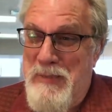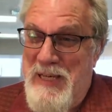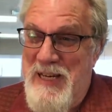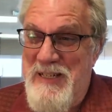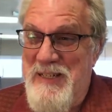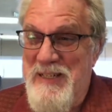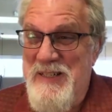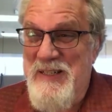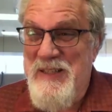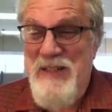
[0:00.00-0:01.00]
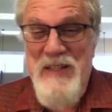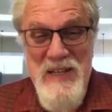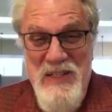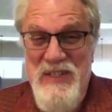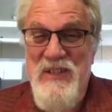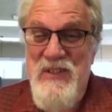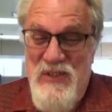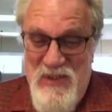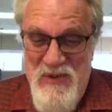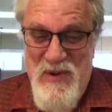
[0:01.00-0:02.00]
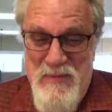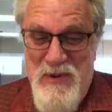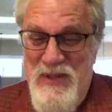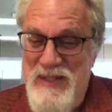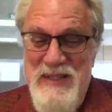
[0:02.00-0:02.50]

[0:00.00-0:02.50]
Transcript: and the least suitable